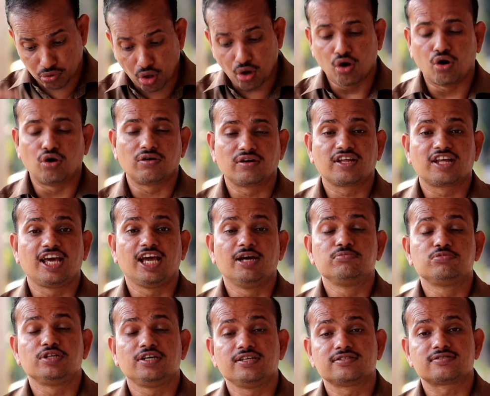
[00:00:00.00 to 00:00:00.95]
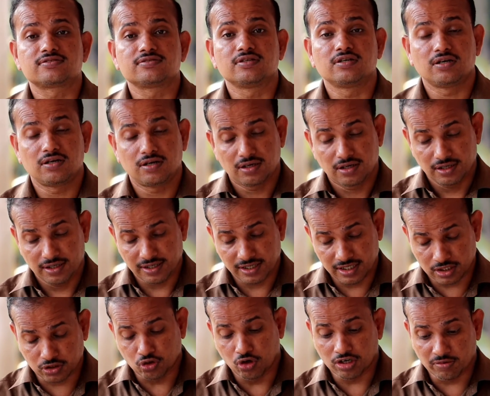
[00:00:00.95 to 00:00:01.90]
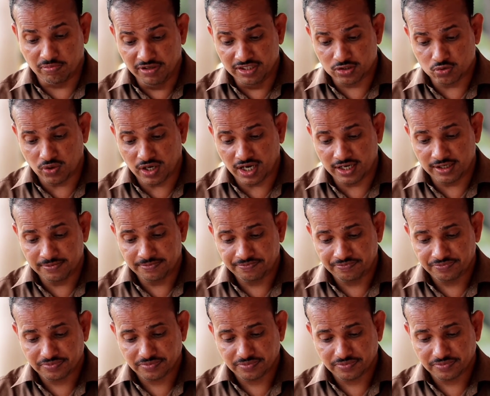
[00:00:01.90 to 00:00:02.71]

thought came to his. Thought means what?